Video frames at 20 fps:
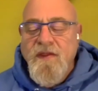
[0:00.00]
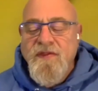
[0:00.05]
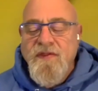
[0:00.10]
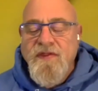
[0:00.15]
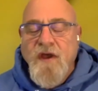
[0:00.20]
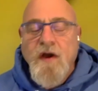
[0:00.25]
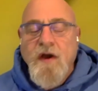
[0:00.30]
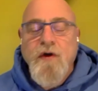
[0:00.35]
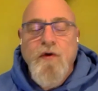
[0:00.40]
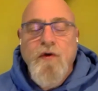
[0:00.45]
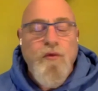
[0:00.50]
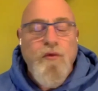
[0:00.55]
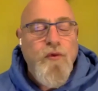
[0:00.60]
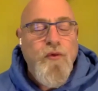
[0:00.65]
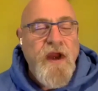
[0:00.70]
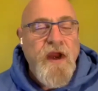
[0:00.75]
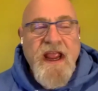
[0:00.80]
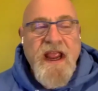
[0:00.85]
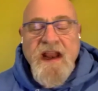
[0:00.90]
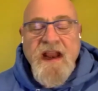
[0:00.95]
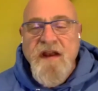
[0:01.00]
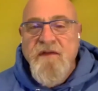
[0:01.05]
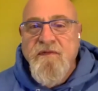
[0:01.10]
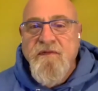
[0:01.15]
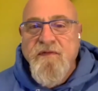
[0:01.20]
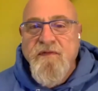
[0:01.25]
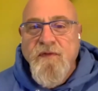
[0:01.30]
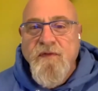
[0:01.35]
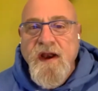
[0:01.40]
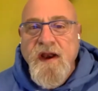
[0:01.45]
the
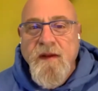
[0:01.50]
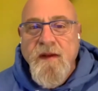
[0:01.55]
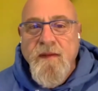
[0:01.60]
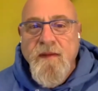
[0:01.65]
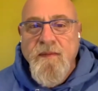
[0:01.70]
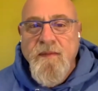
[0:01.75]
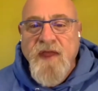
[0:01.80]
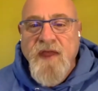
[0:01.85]
creative freedom